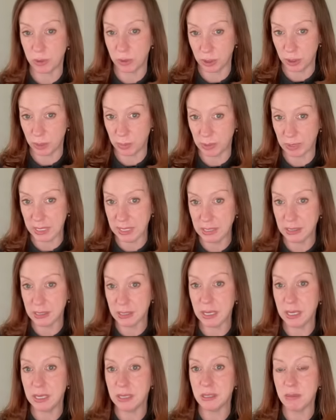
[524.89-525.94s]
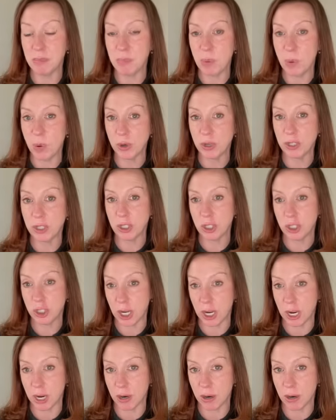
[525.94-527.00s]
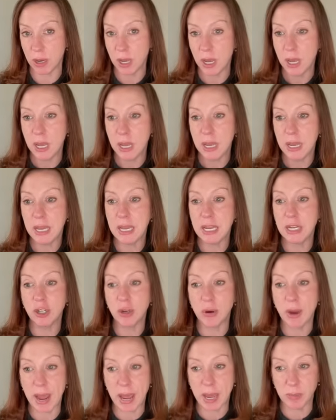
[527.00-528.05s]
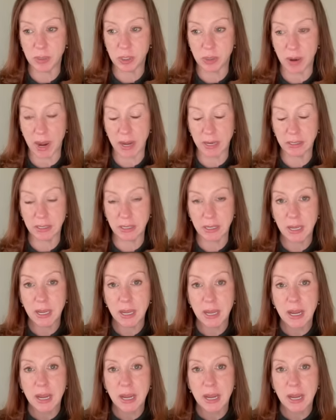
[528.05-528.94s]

took place is important to share in your abstract.